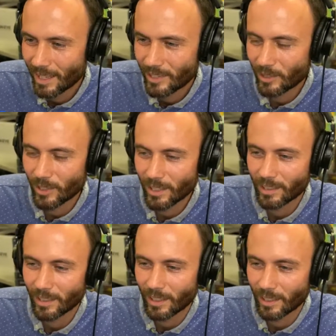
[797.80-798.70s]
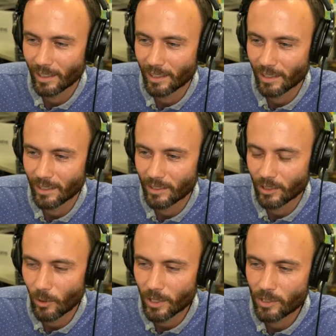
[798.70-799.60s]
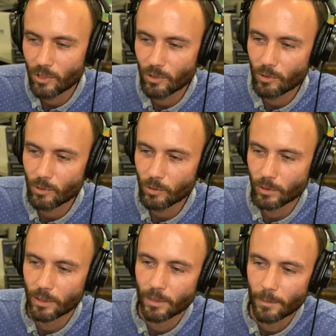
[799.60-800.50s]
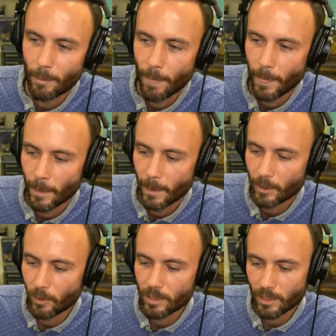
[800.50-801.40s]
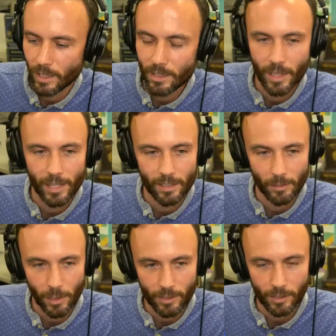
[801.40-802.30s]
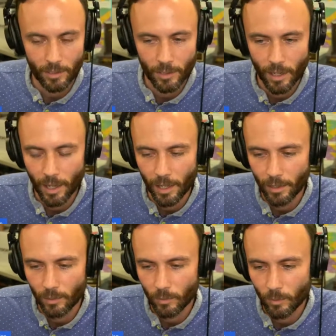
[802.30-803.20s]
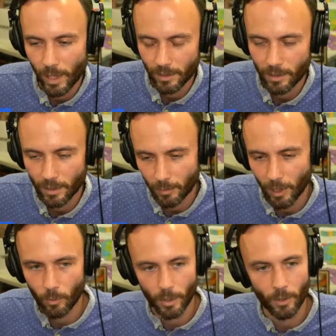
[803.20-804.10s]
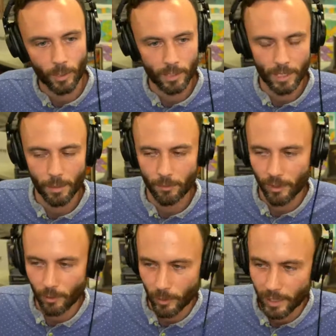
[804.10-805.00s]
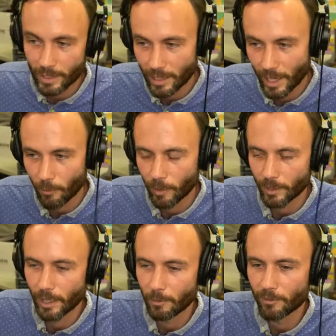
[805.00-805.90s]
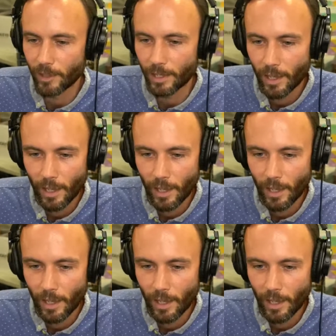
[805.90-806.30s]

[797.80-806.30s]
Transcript: So then going to into that semester, I had to think about what I wanted to gamify and what I did not want to gamify.